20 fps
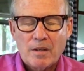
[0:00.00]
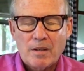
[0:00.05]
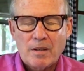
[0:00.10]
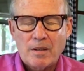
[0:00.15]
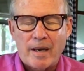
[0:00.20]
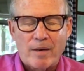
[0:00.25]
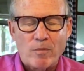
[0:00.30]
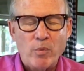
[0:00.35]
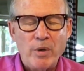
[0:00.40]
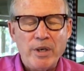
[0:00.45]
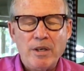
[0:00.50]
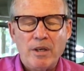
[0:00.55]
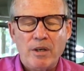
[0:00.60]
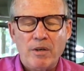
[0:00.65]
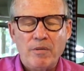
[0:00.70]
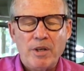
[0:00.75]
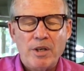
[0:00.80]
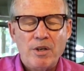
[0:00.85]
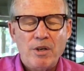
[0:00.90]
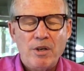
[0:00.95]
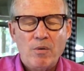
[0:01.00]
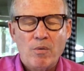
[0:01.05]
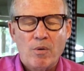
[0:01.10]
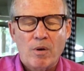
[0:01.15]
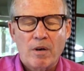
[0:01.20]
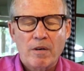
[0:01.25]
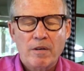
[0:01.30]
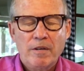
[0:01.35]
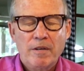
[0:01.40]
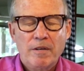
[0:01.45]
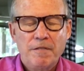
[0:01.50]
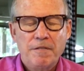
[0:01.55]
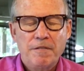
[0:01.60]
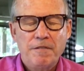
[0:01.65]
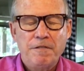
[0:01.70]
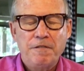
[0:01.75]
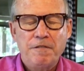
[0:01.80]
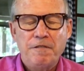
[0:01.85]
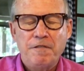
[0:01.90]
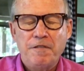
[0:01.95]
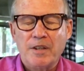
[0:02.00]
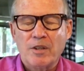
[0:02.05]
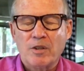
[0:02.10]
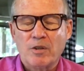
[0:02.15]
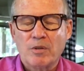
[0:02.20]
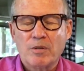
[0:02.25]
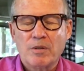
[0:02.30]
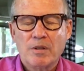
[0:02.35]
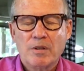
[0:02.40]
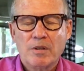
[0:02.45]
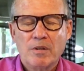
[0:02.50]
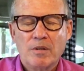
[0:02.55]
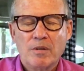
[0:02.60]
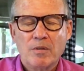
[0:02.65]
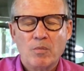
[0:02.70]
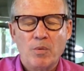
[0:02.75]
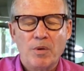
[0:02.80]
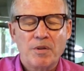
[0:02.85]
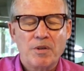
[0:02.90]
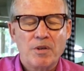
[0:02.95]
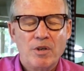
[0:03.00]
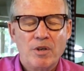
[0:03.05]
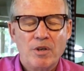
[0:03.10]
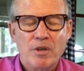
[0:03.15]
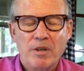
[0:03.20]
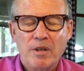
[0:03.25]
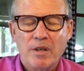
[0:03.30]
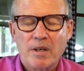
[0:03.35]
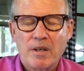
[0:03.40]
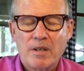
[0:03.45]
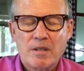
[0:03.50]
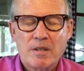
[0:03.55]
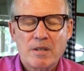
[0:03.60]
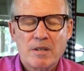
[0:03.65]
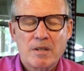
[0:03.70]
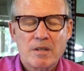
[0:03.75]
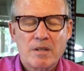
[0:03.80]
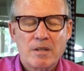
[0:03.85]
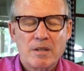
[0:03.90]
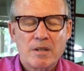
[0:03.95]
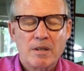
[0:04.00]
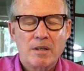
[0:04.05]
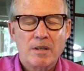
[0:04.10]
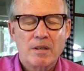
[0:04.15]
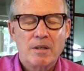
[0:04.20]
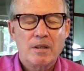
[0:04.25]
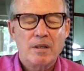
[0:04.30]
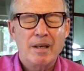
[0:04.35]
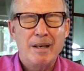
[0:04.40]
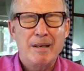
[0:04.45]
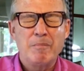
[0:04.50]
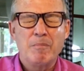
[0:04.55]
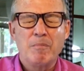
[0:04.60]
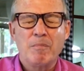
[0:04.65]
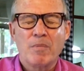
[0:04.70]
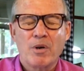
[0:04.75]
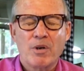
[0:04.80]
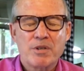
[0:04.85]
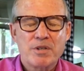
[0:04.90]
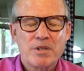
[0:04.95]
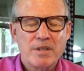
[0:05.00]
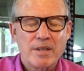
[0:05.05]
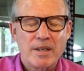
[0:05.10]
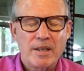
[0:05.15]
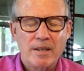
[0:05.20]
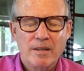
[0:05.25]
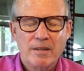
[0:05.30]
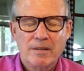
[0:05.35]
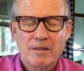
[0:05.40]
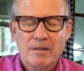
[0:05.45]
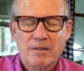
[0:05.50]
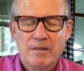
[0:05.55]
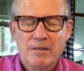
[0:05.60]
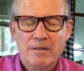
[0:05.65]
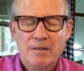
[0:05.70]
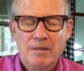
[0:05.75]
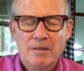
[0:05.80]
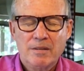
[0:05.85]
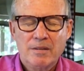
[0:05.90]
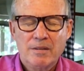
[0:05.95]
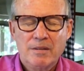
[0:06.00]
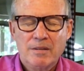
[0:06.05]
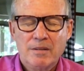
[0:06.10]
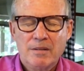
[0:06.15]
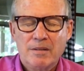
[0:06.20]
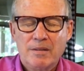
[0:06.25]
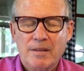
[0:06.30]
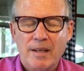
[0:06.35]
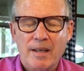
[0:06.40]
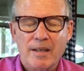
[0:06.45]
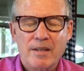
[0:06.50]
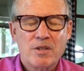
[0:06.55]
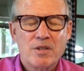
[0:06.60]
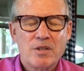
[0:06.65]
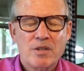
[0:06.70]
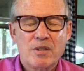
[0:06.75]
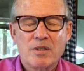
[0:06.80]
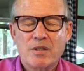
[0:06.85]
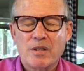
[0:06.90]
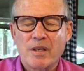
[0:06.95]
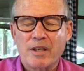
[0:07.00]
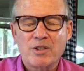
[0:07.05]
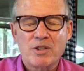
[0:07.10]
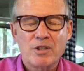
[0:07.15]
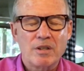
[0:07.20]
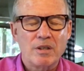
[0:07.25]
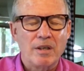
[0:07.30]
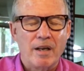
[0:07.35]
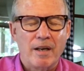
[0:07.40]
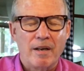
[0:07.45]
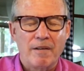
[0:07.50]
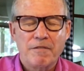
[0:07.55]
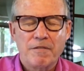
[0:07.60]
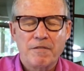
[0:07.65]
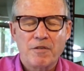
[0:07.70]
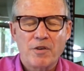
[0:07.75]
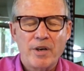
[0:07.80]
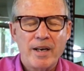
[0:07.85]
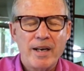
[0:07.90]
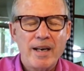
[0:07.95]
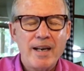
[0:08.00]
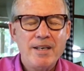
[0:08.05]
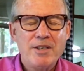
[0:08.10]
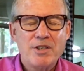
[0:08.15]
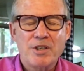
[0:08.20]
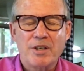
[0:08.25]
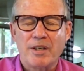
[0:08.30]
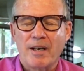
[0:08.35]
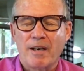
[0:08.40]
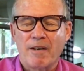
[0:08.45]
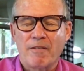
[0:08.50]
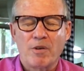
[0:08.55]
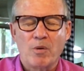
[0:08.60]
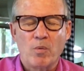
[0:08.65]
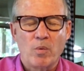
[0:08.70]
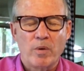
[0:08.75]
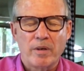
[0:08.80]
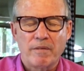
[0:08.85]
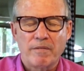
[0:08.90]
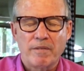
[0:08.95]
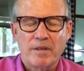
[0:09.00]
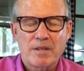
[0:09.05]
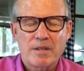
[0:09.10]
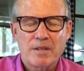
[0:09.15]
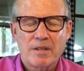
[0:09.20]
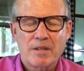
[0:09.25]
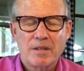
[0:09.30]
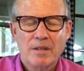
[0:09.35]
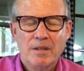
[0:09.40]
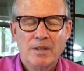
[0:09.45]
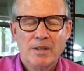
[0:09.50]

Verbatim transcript: God, we know that you are filled with goodness and mercy and such love for each and every one of us.